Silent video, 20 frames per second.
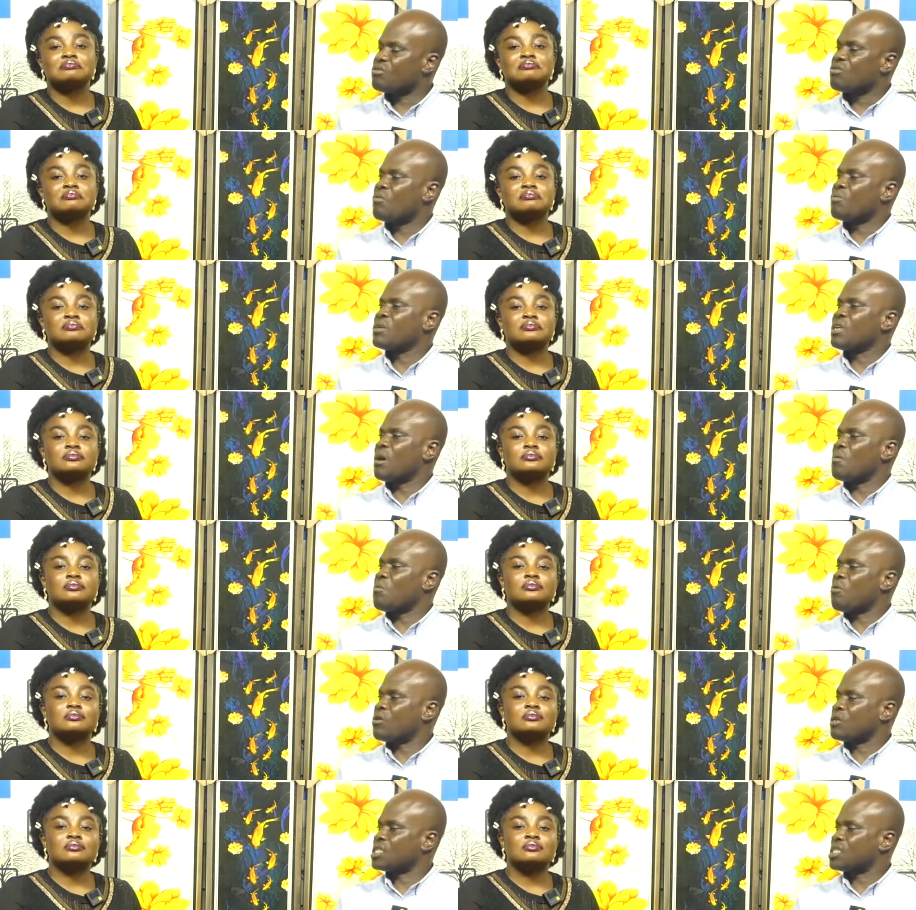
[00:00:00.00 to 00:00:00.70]
Speaker 1: only
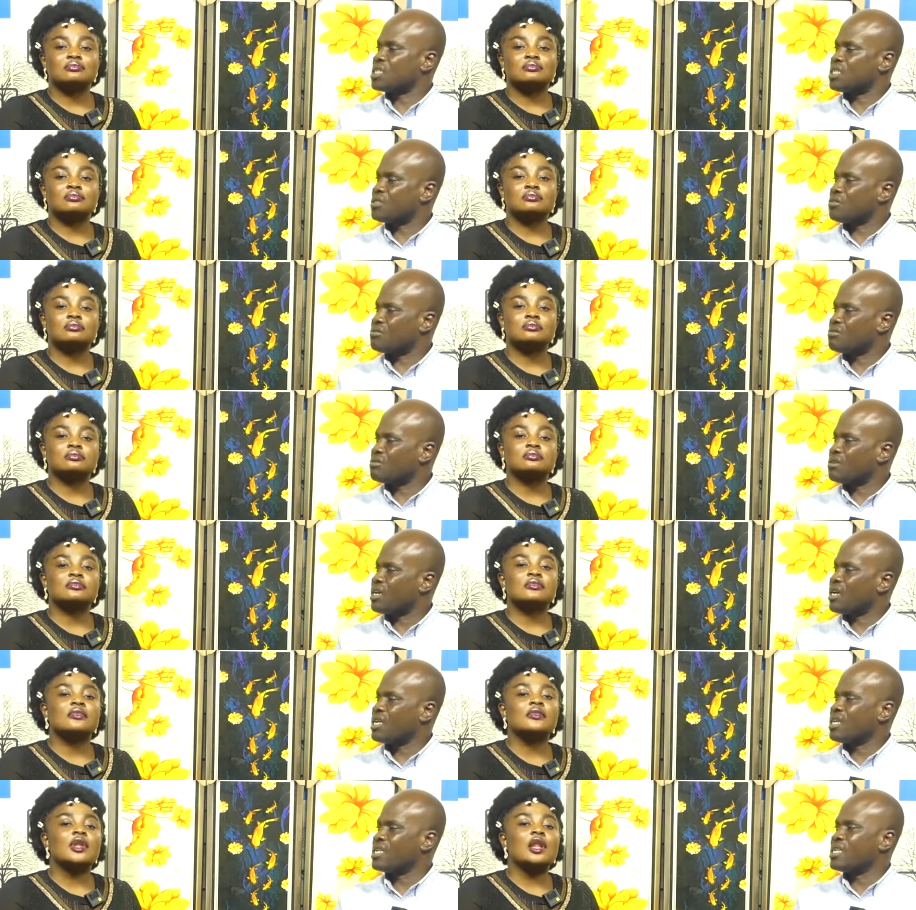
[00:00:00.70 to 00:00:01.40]
abortion,
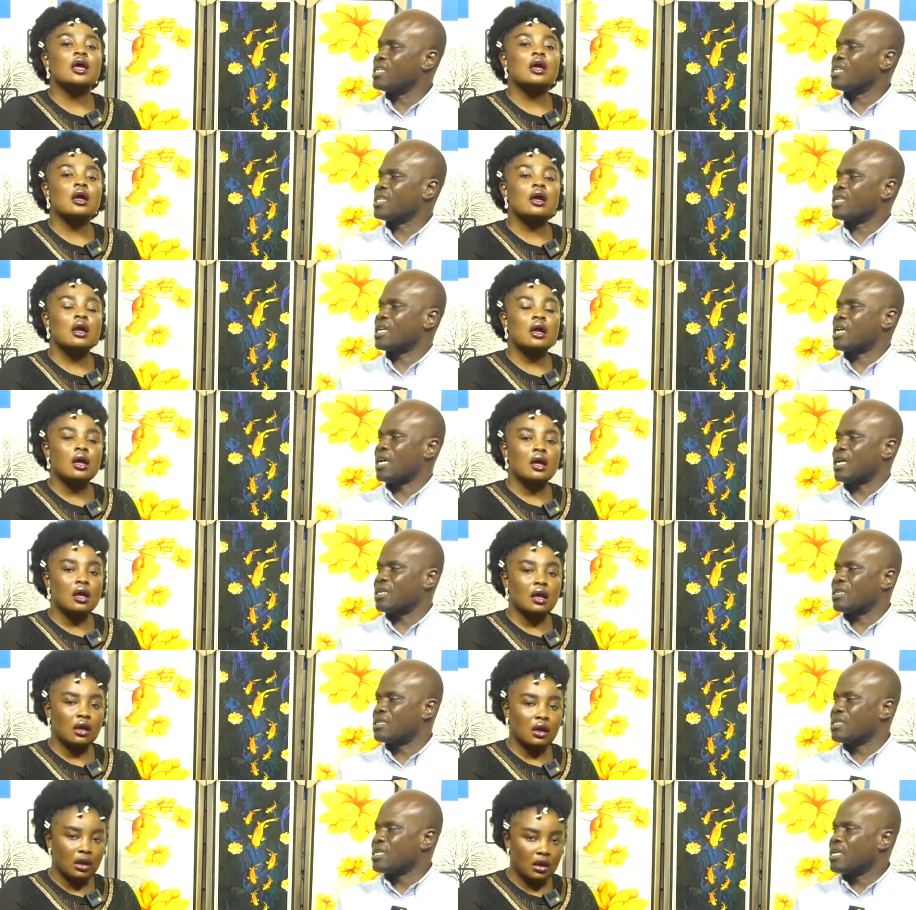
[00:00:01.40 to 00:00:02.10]
and a dinner
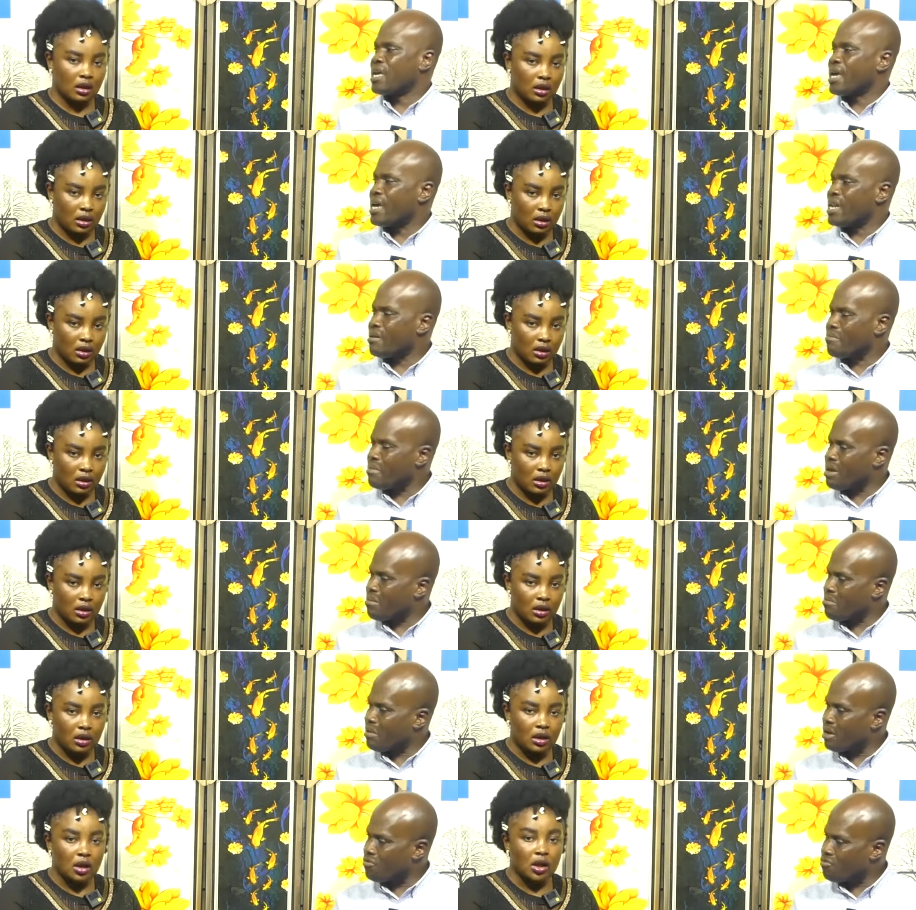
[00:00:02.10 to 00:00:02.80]
cut, and a
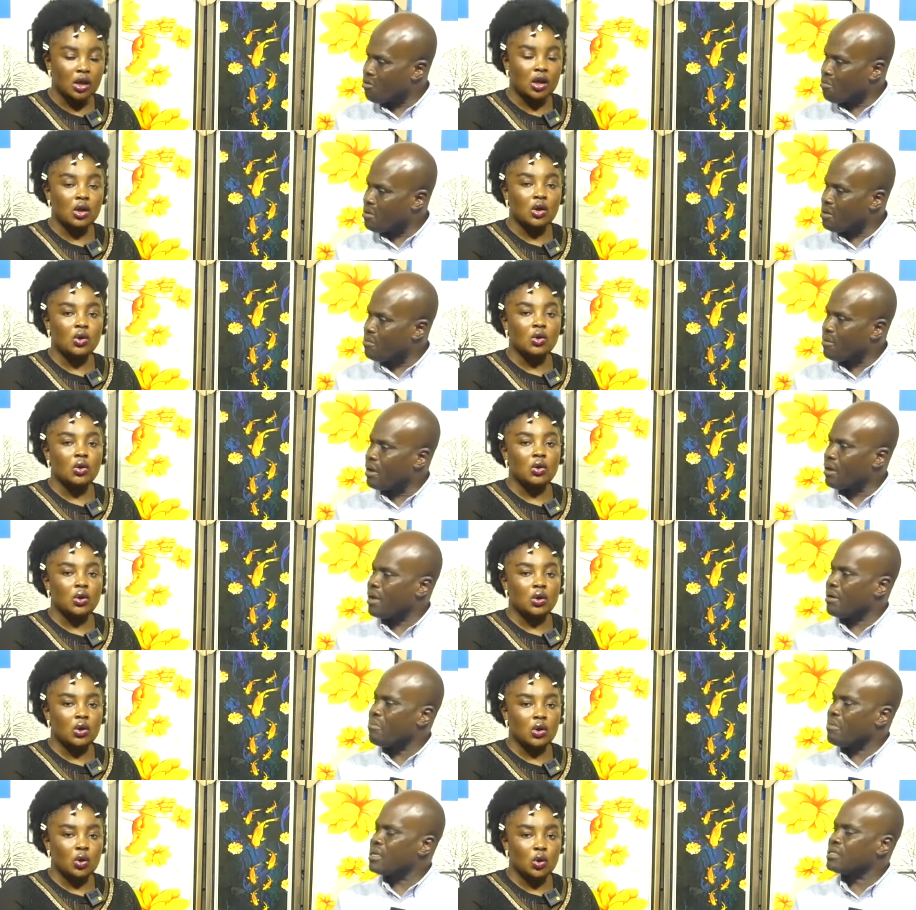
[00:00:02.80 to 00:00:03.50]
man,
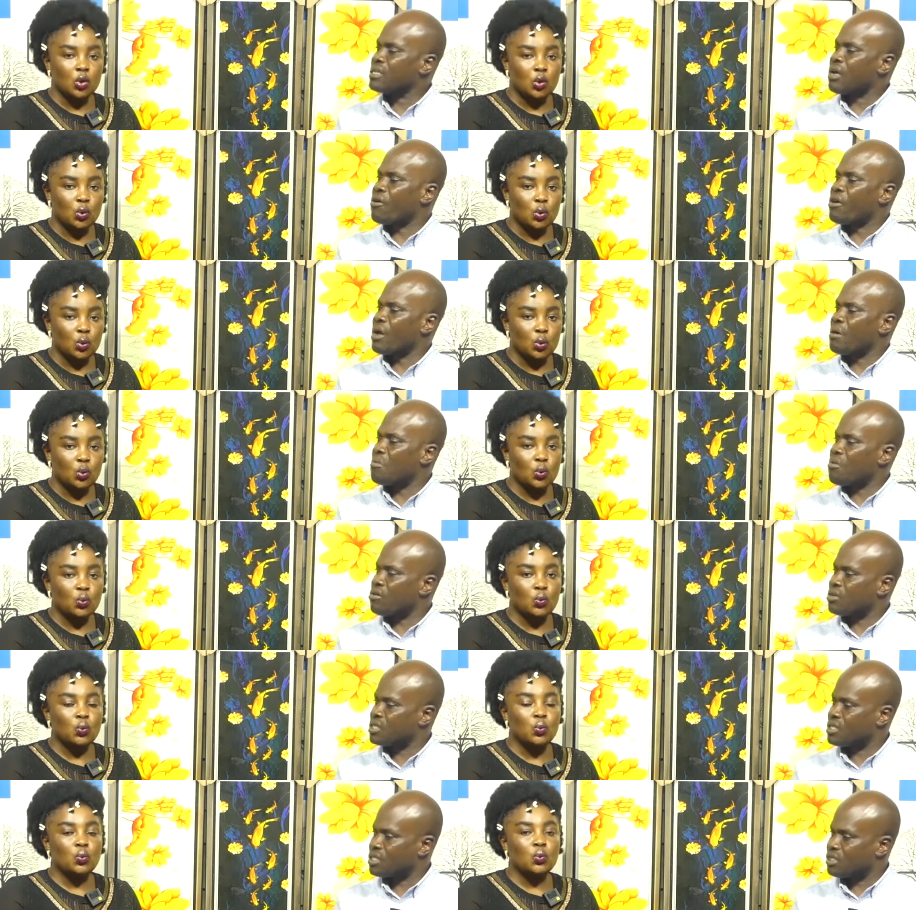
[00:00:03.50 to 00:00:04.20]
a master
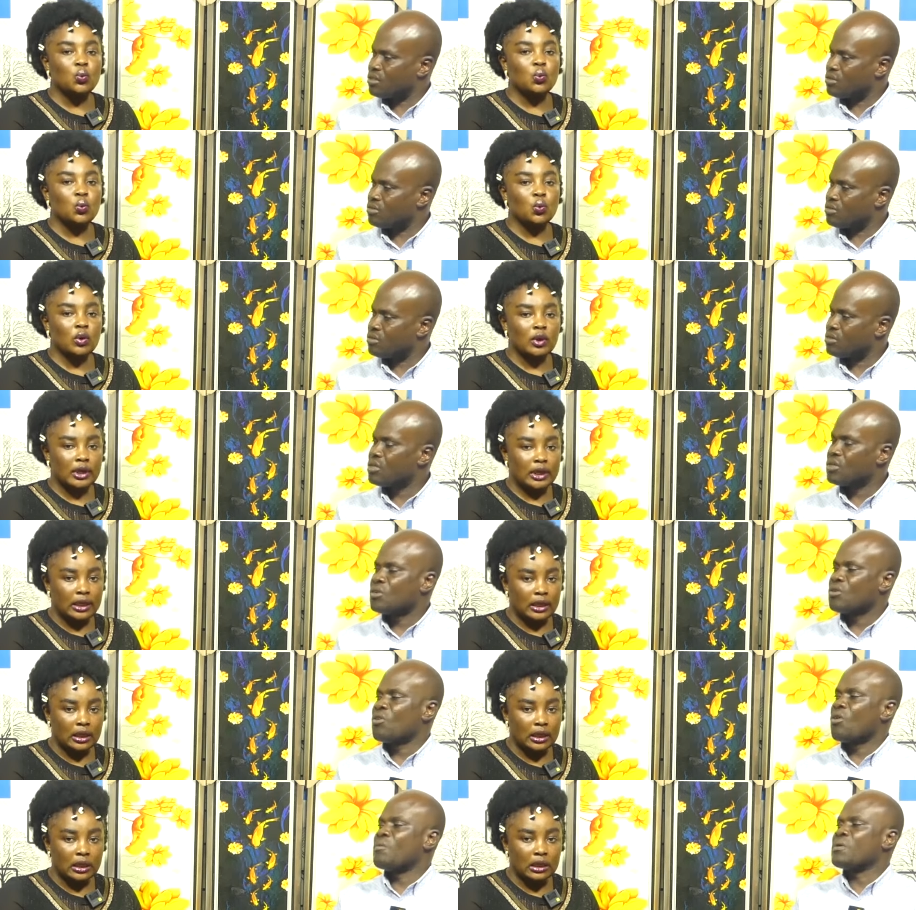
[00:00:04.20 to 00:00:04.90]
abortion,
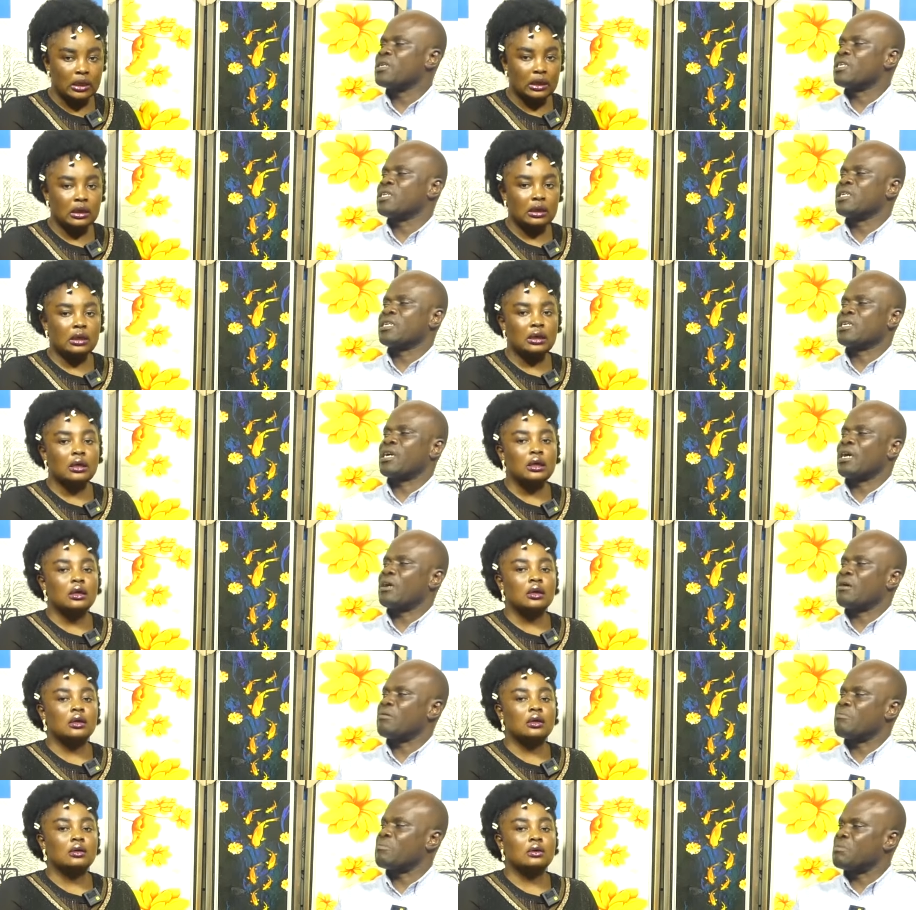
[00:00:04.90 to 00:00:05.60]
or made a
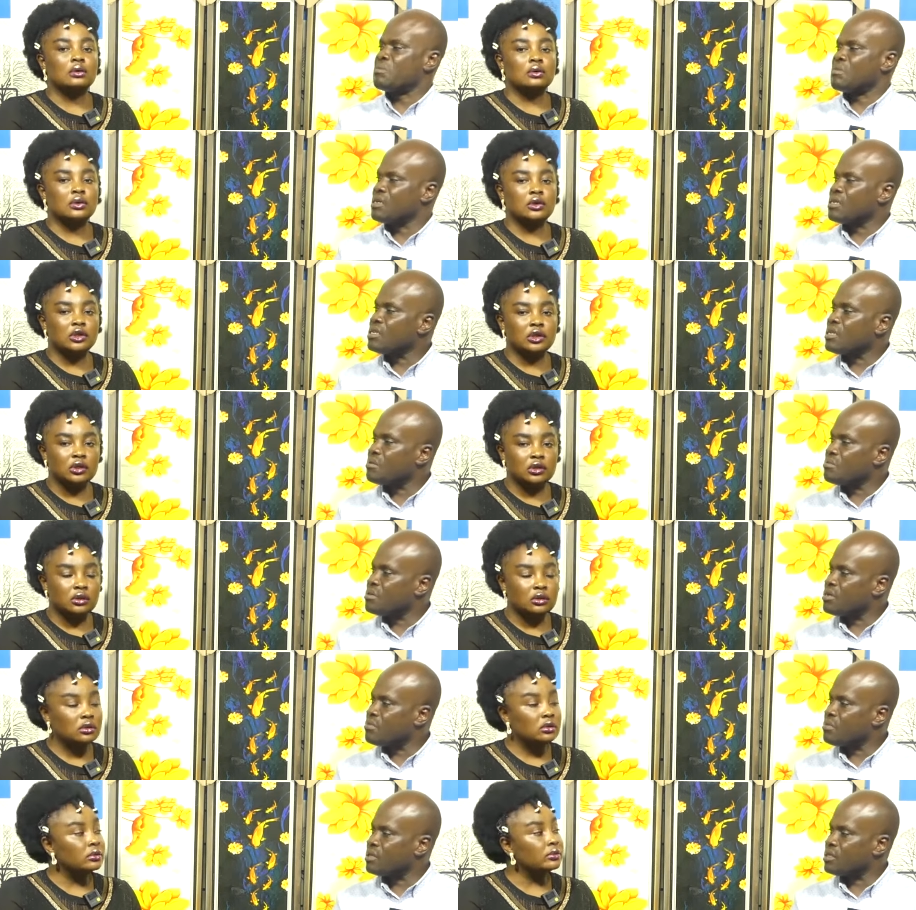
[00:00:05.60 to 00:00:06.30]
cut, mean
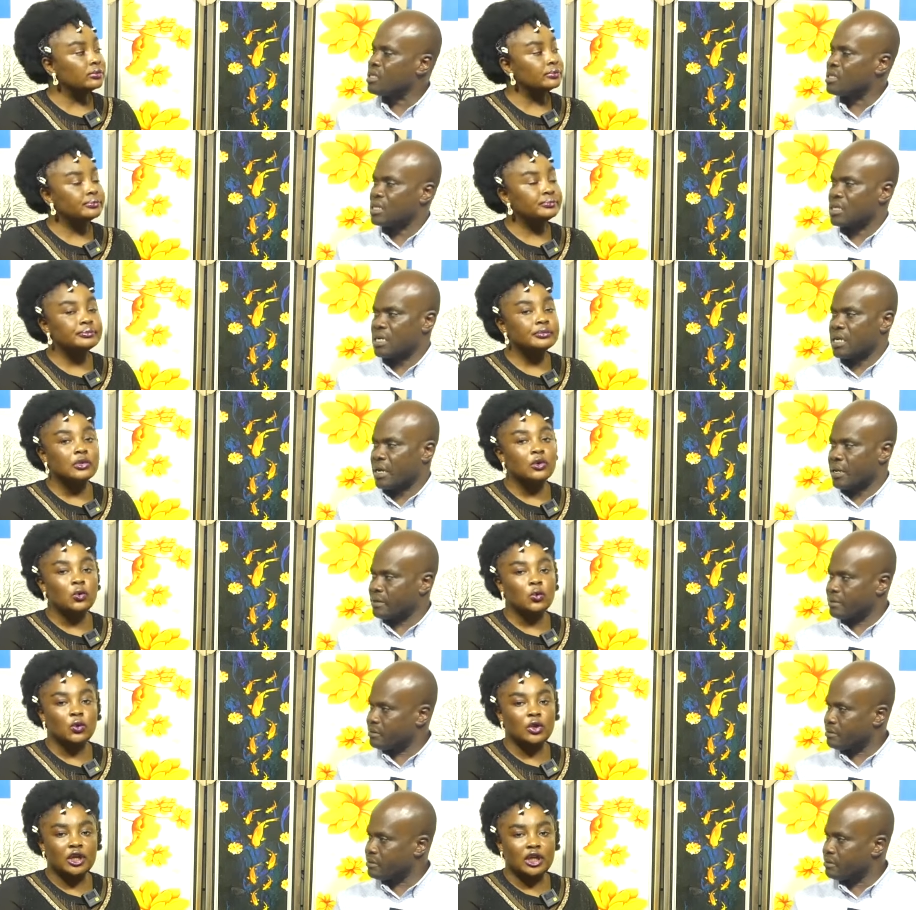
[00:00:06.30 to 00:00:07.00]
you be a Menerica,